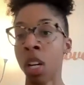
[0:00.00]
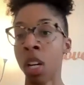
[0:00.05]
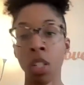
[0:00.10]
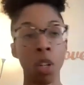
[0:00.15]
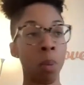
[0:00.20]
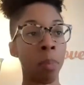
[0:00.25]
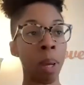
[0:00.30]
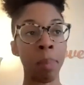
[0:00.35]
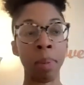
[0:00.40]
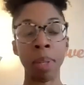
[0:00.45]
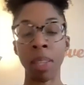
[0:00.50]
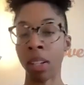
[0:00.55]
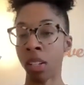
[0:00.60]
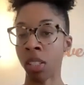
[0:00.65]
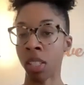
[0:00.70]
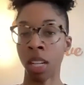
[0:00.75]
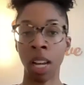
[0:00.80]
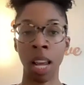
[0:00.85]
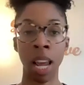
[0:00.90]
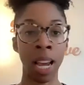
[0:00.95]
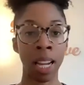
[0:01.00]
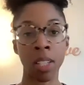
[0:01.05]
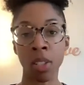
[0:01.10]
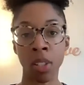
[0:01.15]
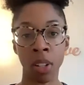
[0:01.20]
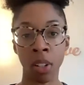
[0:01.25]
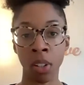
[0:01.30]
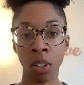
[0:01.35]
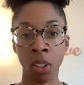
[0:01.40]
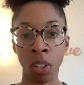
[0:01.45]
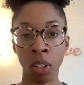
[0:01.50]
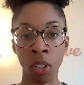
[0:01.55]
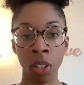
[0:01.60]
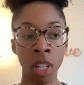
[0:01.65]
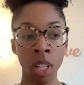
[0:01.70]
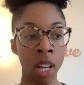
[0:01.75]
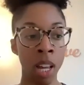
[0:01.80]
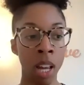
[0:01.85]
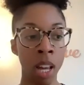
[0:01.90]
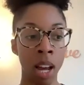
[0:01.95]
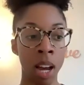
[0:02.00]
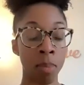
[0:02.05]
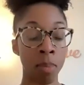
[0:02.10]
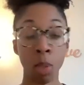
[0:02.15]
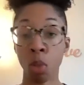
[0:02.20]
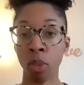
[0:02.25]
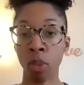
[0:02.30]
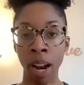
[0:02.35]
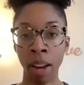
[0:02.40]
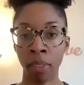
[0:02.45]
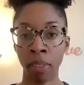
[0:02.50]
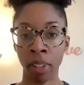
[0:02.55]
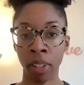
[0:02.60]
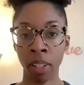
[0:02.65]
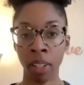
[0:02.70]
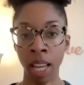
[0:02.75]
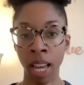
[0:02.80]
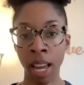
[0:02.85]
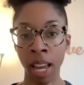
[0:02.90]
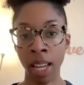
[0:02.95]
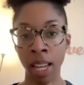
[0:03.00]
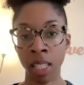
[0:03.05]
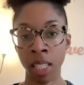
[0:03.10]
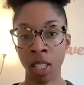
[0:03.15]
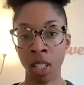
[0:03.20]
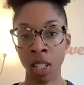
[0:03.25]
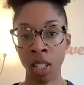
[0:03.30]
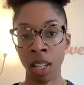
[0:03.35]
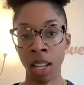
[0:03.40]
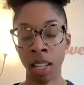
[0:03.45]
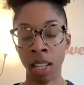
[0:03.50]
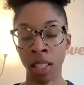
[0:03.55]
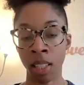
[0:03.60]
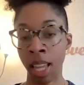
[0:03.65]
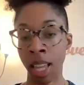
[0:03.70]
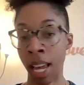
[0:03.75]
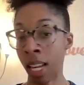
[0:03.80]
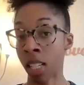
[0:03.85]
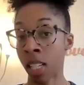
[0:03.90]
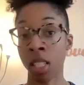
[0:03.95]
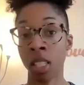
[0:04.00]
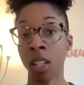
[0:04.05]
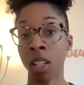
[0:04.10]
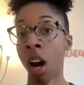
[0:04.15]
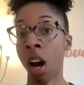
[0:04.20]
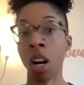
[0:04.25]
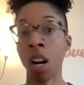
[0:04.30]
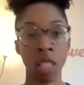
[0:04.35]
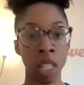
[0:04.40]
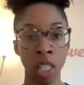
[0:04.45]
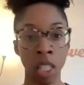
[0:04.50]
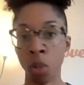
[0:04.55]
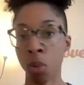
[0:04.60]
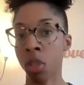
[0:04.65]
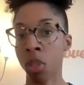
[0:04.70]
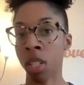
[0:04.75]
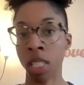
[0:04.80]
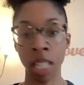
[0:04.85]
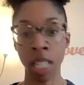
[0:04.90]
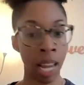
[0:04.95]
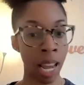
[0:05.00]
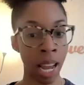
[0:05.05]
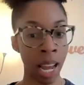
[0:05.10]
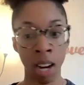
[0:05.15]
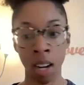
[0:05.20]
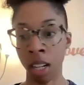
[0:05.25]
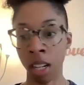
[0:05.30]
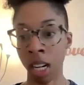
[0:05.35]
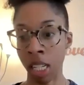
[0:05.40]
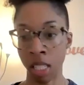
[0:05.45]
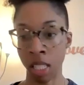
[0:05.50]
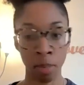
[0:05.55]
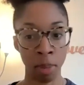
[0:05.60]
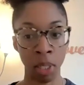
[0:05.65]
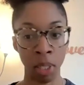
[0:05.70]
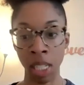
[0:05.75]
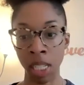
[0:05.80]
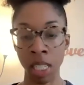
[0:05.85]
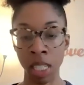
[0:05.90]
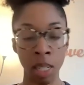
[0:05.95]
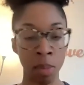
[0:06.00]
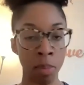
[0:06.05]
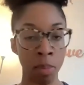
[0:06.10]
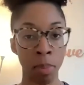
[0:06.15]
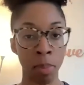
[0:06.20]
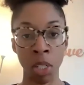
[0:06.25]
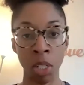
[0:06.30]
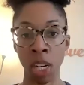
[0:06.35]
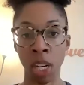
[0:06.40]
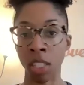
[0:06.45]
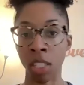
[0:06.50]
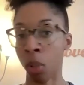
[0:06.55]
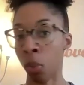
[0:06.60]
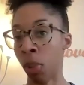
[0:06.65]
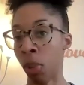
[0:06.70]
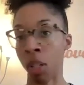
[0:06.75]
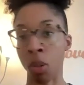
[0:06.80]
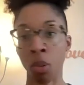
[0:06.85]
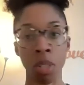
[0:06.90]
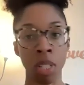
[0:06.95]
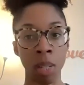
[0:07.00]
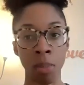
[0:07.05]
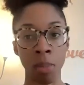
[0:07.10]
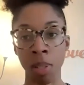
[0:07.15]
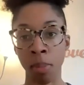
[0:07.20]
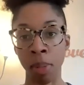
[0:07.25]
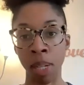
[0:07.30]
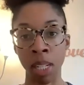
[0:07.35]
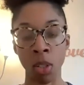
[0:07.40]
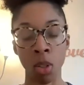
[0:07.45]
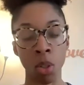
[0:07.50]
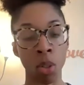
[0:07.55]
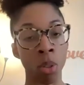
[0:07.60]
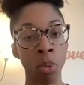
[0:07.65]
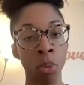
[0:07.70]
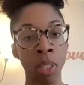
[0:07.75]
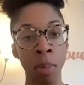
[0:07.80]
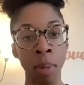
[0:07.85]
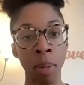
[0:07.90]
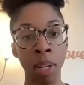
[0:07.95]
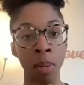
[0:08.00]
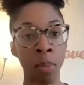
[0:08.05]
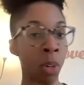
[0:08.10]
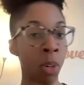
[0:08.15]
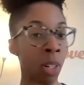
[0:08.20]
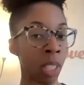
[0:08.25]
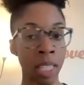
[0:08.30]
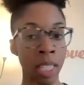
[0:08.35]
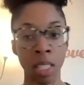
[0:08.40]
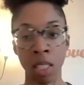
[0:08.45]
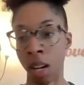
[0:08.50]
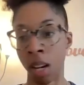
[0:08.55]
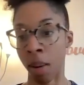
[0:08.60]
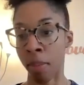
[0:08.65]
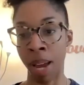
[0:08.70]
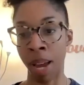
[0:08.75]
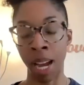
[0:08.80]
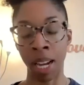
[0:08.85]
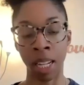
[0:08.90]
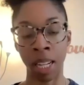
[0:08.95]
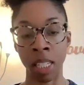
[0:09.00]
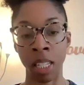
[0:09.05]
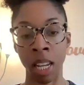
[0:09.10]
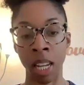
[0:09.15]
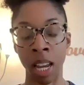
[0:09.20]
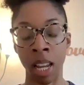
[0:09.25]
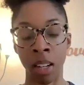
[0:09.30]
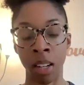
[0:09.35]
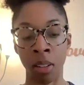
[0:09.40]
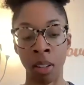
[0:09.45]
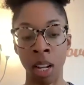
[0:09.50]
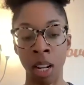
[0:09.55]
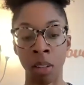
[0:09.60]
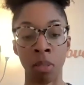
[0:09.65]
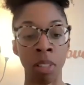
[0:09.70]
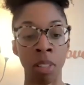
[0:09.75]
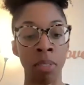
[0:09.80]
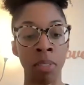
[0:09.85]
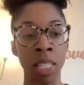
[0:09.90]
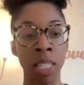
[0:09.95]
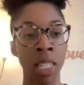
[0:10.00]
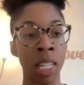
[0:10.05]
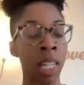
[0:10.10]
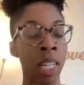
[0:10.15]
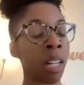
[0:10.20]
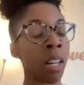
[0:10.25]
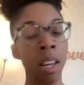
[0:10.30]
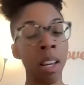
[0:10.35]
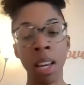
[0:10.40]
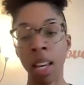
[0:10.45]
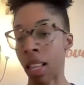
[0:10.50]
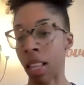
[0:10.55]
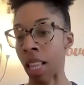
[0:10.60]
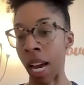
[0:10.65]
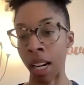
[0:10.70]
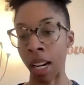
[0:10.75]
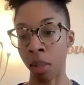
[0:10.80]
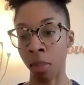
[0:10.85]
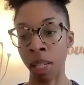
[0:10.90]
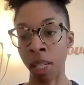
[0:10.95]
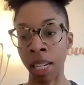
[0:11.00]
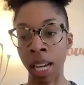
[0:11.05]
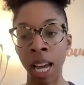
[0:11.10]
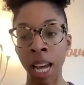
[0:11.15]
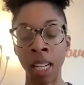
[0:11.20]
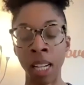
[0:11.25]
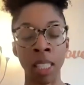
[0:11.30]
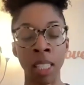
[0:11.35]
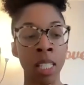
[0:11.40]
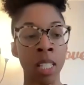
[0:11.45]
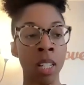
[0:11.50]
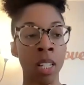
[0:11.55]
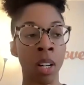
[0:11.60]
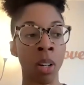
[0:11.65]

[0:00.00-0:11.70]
So maybe there's an external driver that's causing you to say, hey, our customer needs seem to be changing. We don't seem to be in tune with them anymore. Let's come back and revisit. That could be a catalyst.